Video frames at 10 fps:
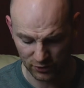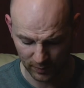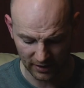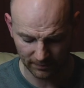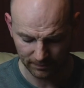
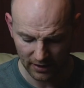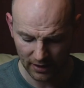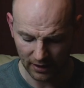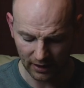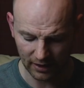spinner,
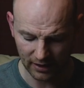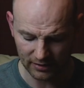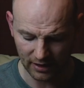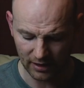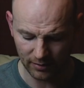and
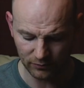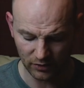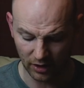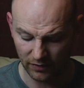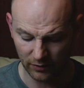
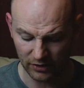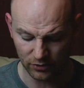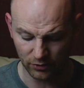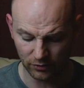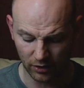you know, they're his
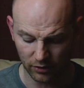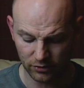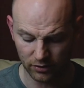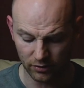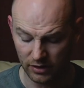
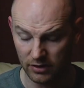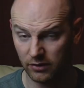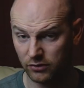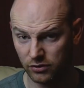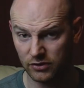go-to, and
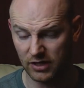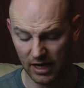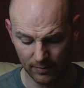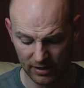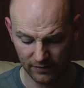you should see
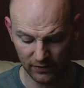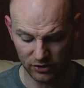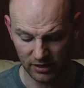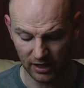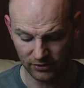how many fish
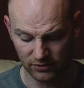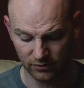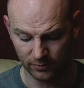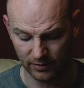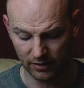he catches
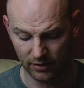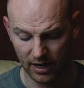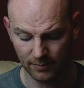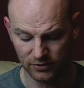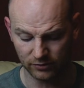on them. They're
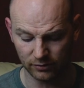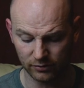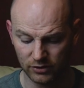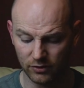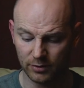
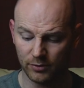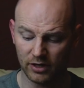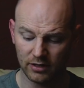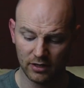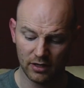absolutely
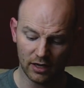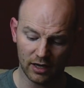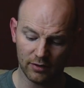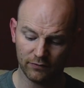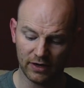dynamite.
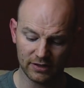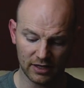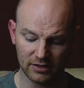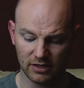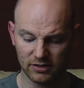
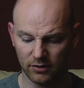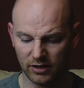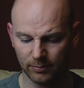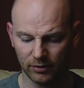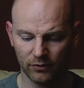Fantastic. So a
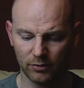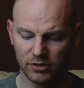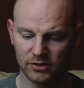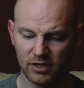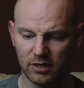couple of
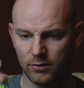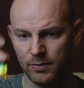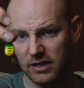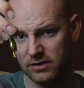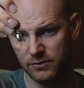options here would
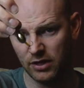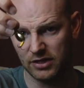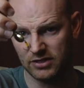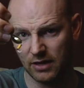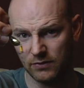be
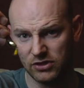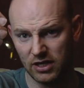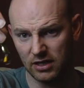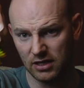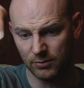your Savage
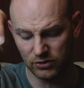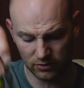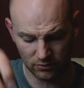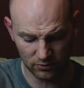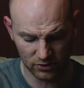Gear number
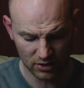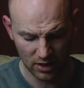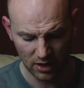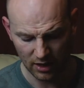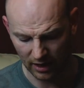2s.
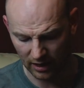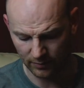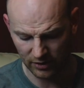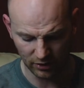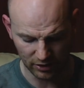
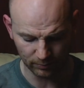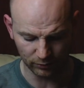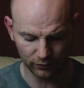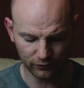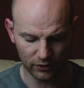Then you got your
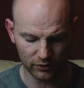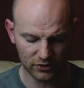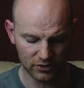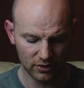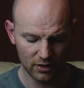Blue
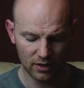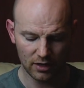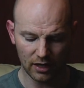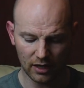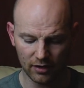Fox
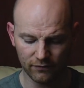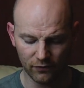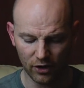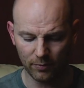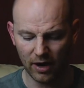
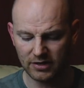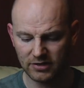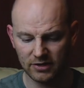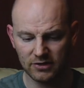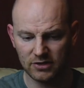
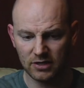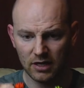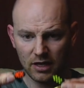Vibraxes.